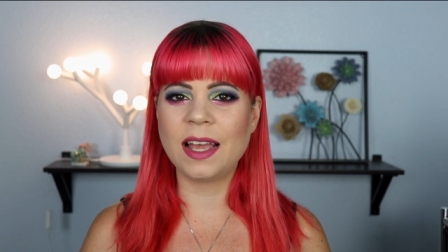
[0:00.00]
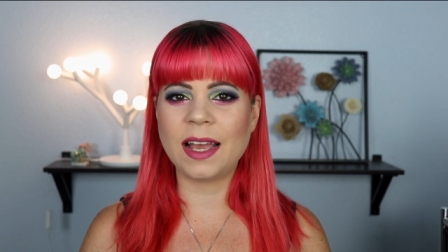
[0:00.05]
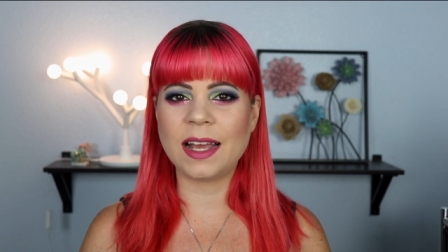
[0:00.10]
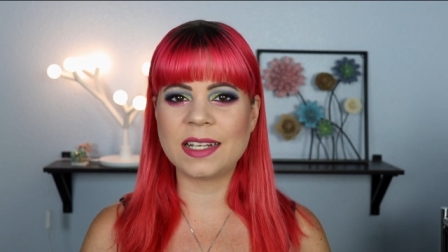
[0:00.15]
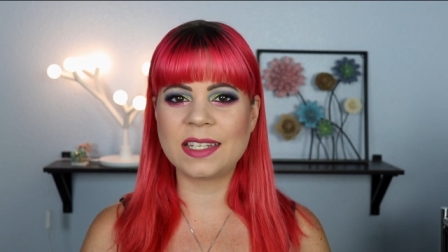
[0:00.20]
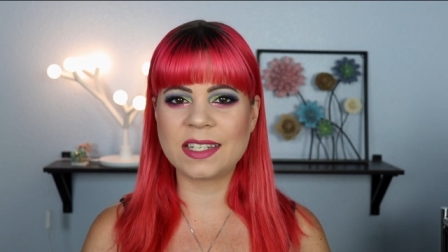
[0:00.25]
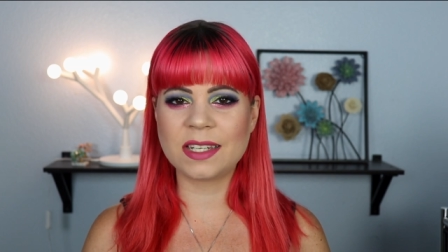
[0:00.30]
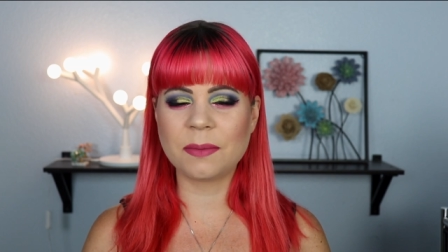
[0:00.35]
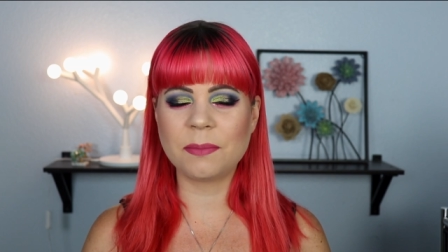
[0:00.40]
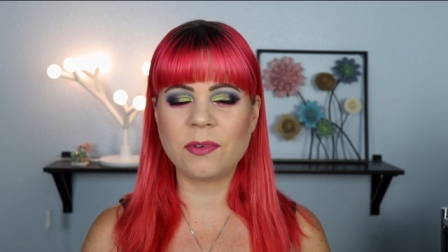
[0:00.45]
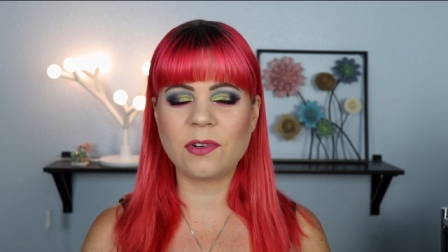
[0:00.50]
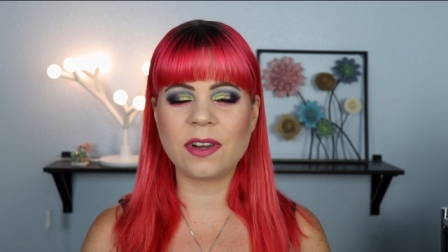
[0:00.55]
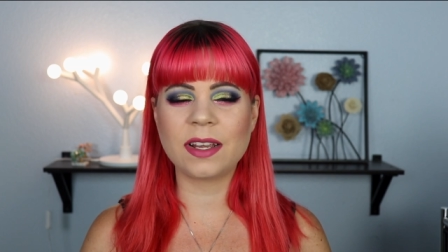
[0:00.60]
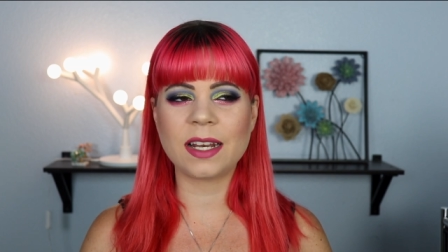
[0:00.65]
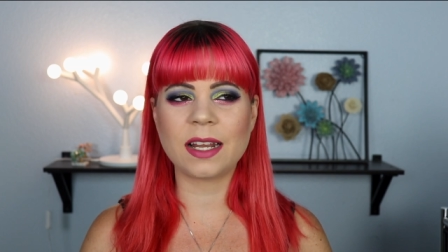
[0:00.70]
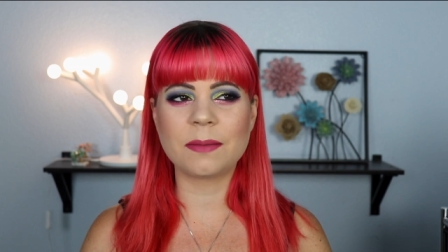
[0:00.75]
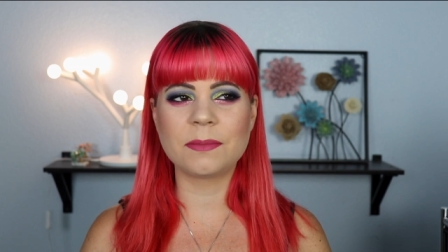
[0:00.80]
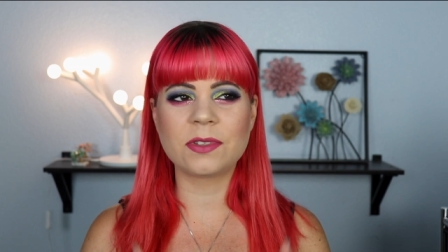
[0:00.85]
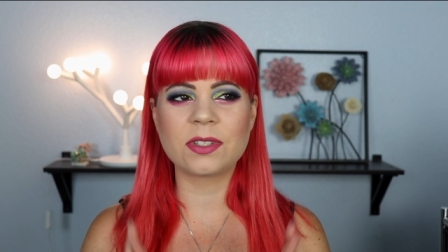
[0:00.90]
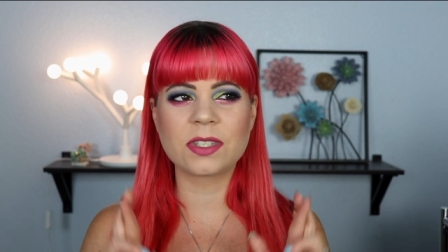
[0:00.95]
at some
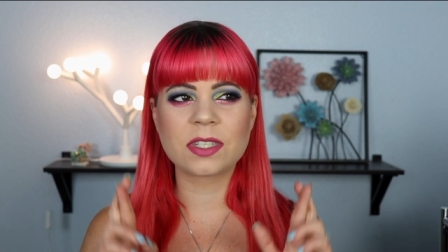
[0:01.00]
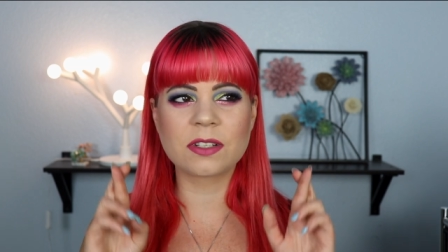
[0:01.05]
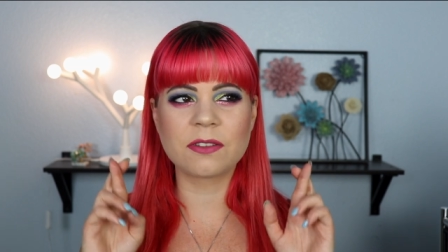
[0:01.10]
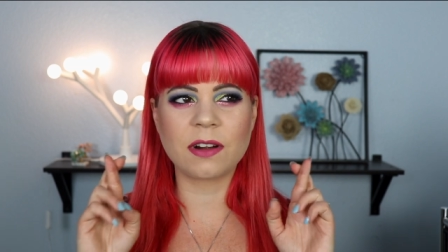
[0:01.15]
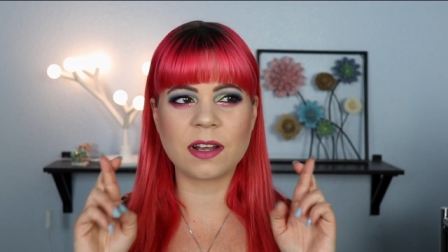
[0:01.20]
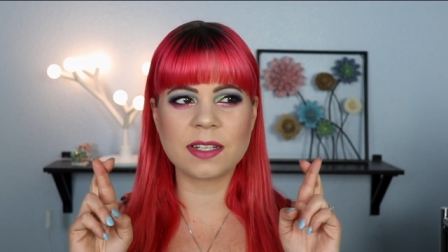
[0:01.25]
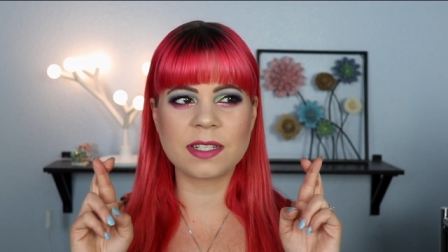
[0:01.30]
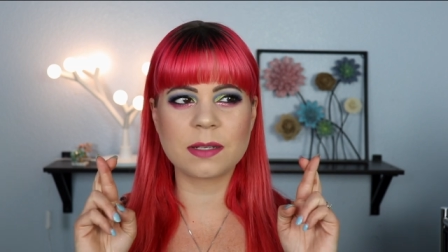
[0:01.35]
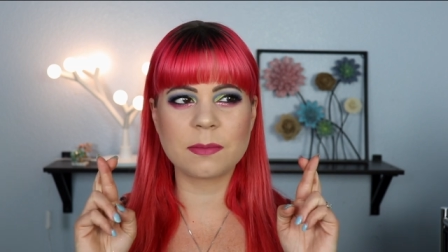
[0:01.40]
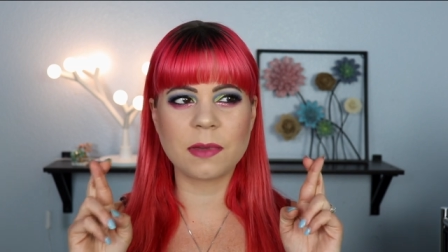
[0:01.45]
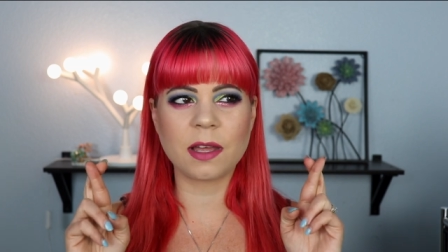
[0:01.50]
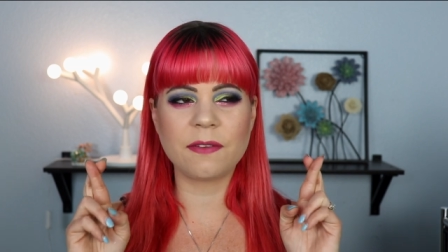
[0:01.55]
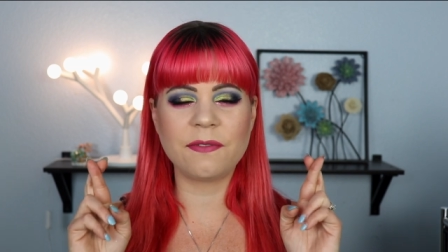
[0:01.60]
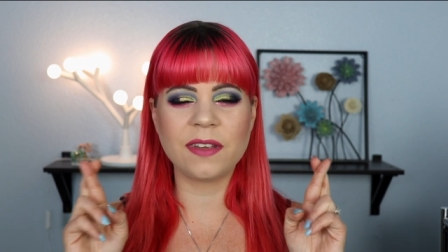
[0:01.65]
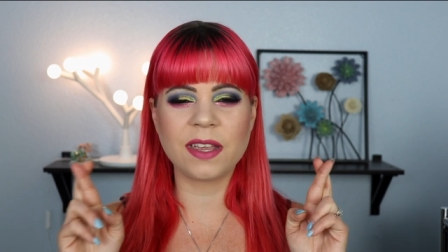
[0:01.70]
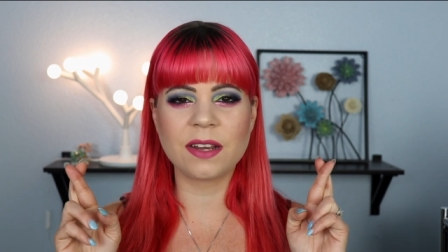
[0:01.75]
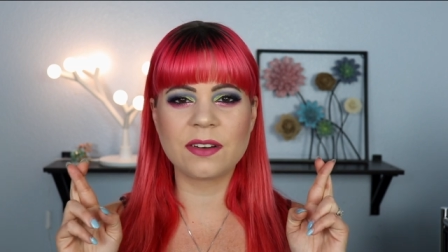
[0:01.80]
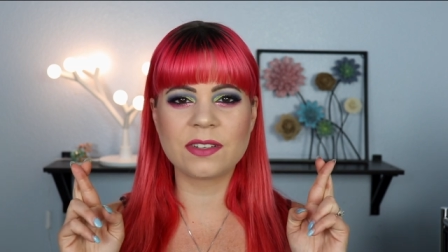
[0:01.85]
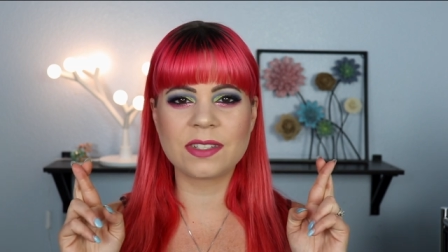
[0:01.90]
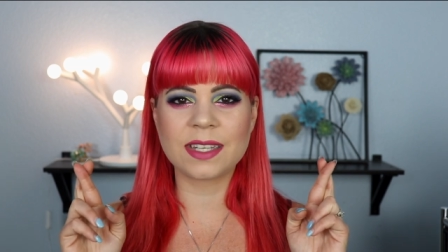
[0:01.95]
point I'm just crossing my
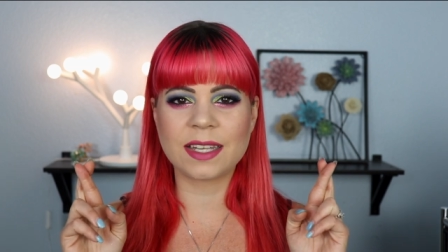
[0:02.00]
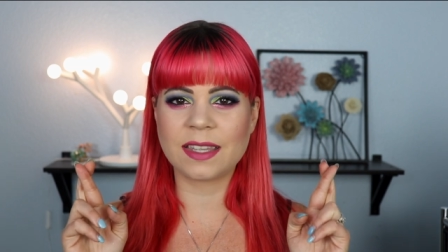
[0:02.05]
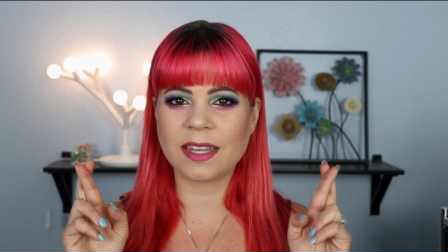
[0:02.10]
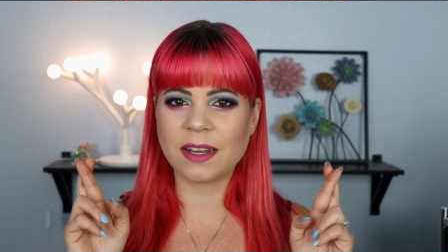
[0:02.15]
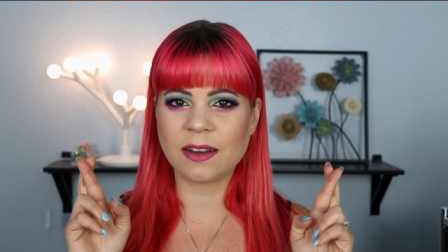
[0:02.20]
fingers that